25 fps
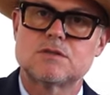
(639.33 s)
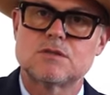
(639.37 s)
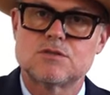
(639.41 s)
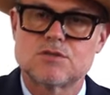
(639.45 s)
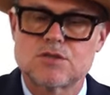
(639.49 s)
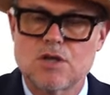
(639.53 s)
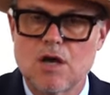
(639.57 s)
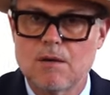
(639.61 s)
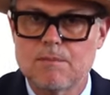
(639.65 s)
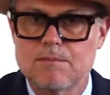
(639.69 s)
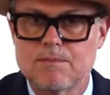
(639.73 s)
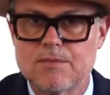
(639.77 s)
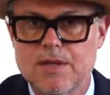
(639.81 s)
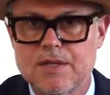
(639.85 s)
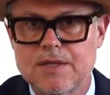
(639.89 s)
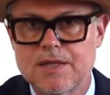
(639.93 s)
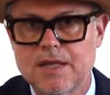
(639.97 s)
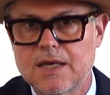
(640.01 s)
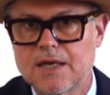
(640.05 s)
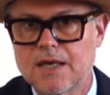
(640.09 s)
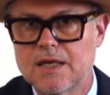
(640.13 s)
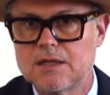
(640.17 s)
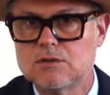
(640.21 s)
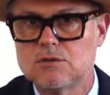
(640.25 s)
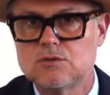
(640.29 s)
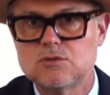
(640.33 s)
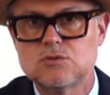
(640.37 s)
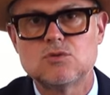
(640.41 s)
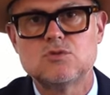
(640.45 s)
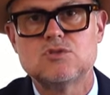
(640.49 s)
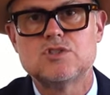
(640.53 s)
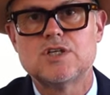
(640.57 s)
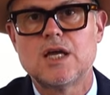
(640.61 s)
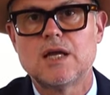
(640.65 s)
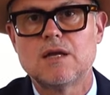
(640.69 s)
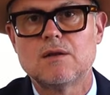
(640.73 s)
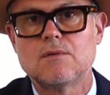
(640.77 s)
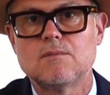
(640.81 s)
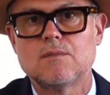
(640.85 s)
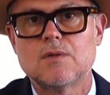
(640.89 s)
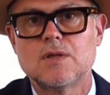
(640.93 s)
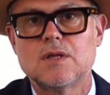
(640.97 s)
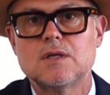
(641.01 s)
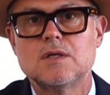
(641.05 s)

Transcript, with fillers: the shop, then I can go to jail.